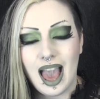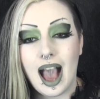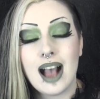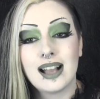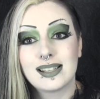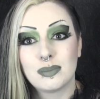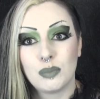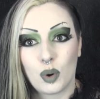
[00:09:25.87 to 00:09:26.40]

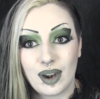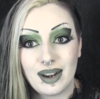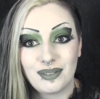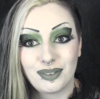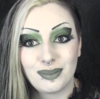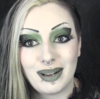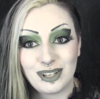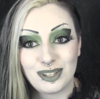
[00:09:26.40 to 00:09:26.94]
As more
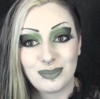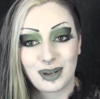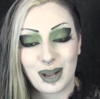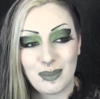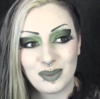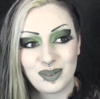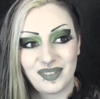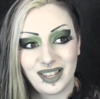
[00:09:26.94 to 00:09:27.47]
information
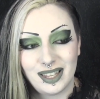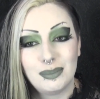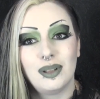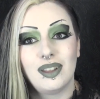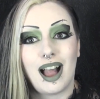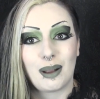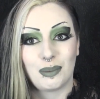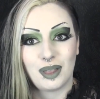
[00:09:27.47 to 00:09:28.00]
becomes
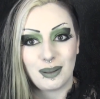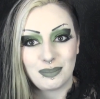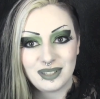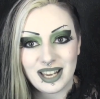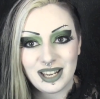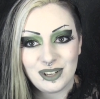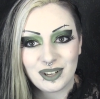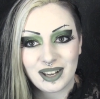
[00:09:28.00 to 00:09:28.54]
available, I will
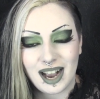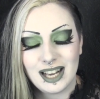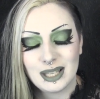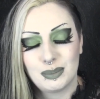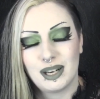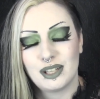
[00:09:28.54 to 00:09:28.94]
update you guys,